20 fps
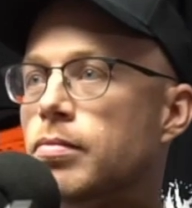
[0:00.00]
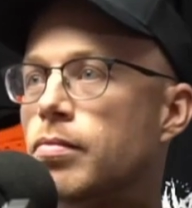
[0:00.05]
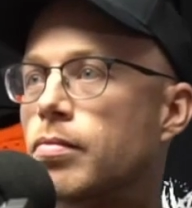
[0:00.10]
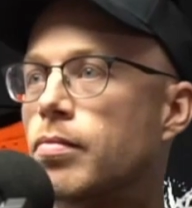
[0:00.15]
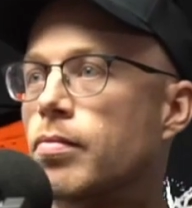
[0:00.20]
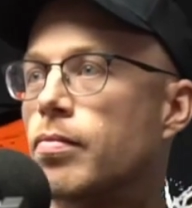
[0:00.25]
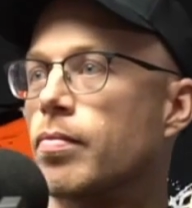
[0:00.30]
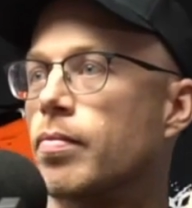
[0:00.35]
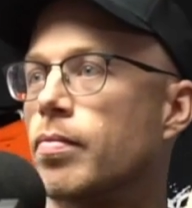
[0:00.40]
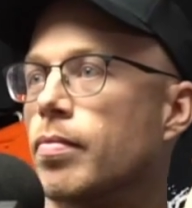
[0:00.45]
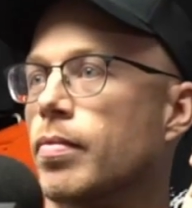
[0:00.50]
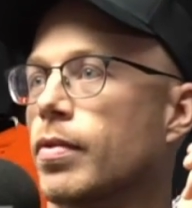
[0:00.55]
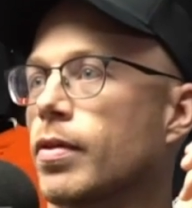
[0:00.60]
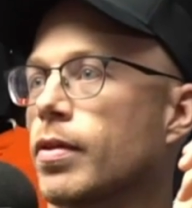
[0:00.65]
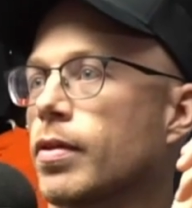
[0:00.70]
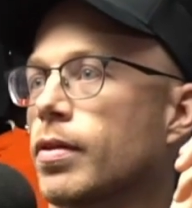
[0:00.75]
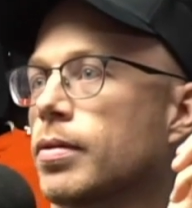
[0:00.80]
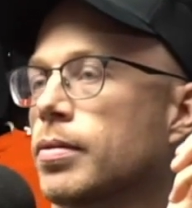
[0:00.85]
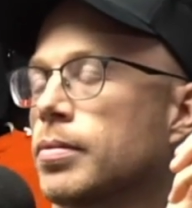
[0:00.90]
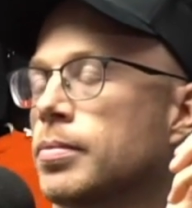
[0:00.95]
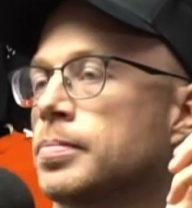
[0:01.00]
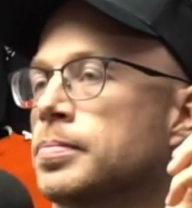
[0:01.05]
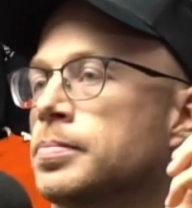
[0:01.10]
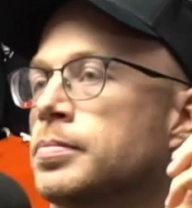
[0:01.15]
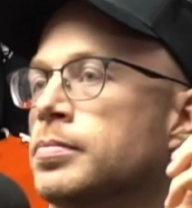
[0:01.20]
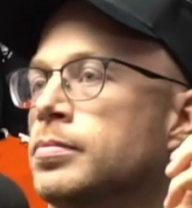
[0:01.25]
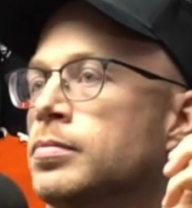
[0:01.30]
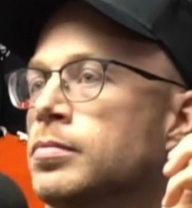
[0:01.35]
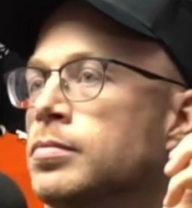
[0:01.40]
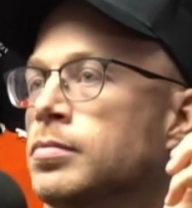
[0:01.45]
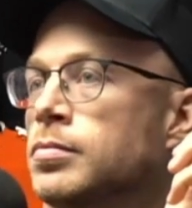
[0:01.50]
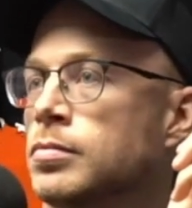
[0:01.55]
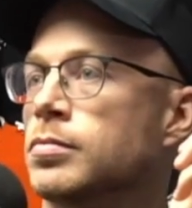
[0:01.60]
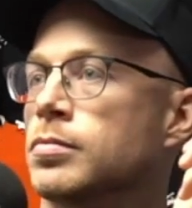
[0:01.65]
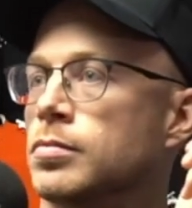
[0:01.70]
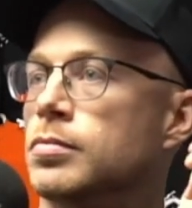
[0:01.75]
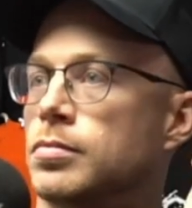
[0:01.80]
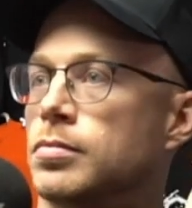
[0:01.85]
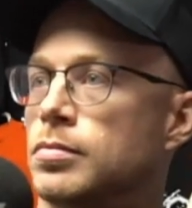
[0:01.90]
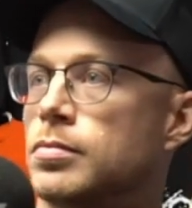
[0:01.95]
It's like, Doc, I'm all fucked up.
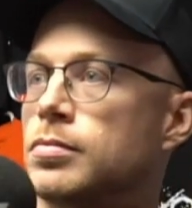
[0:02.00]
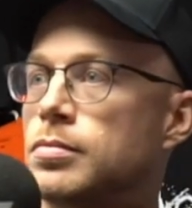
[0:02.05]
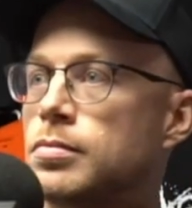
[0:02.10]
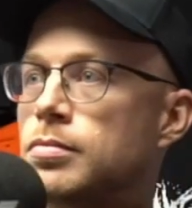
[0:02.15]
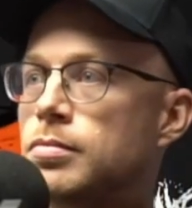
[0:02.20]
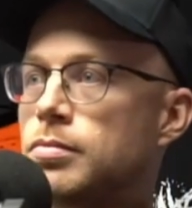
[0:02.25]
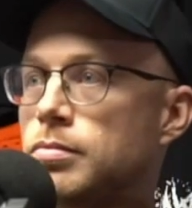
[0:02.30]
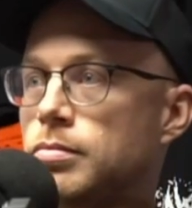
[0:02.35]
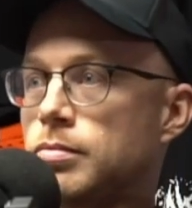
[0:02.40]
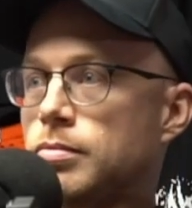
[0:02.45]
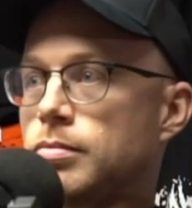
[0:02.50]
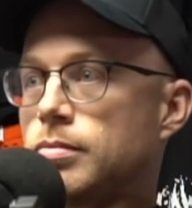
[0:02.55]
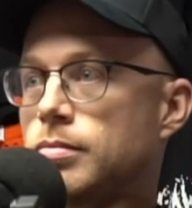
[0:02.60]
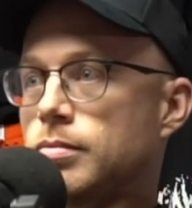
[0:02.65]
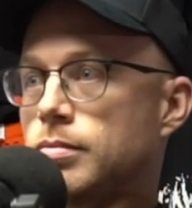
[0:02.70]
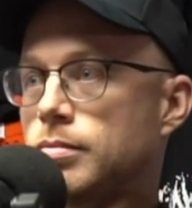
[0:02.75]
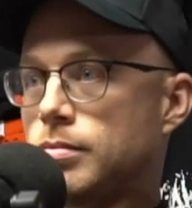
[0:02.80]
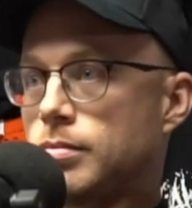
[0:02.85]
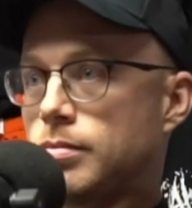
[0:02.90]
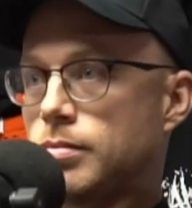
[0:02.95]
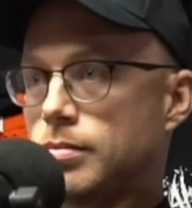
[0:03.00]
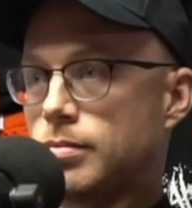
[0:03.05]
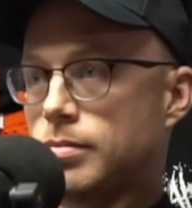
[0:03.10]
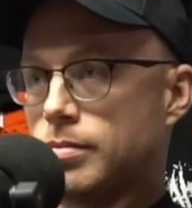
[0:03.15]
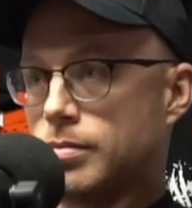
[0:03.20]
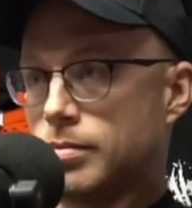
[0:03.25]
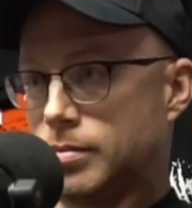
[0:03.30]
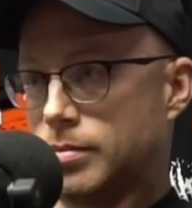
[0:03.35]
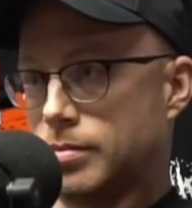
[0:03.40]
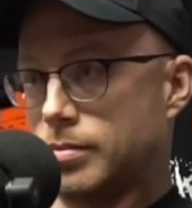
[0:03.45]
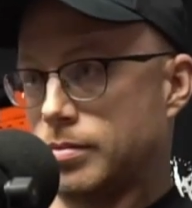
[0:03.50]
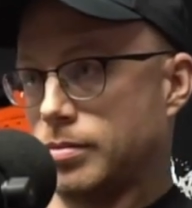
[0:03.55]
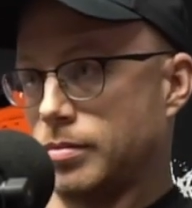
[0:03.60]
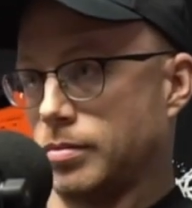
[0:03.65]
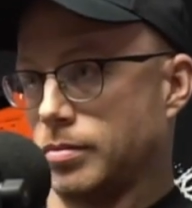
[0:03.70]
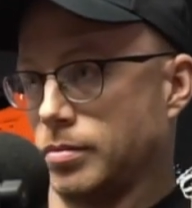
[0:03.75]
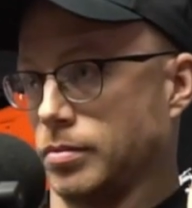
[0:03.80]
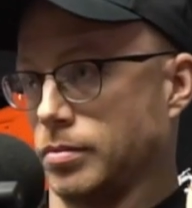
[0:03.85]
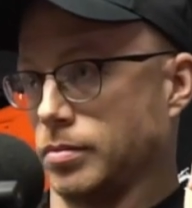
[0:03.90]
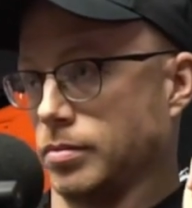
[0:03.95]
He's like, do this, this, and this. It's like, yeah, I
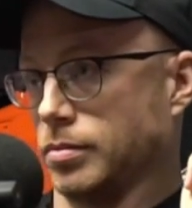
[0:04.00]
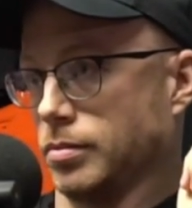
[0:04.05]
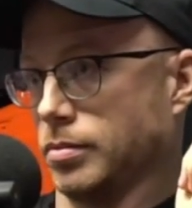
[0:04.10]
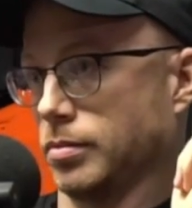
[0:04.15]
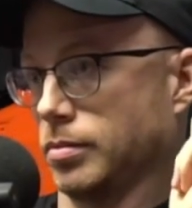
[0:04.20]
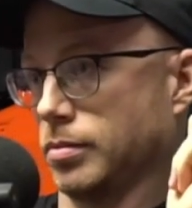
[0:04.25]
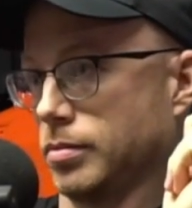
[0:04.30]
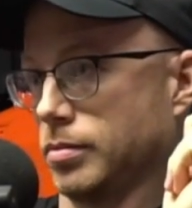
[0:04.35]
get that.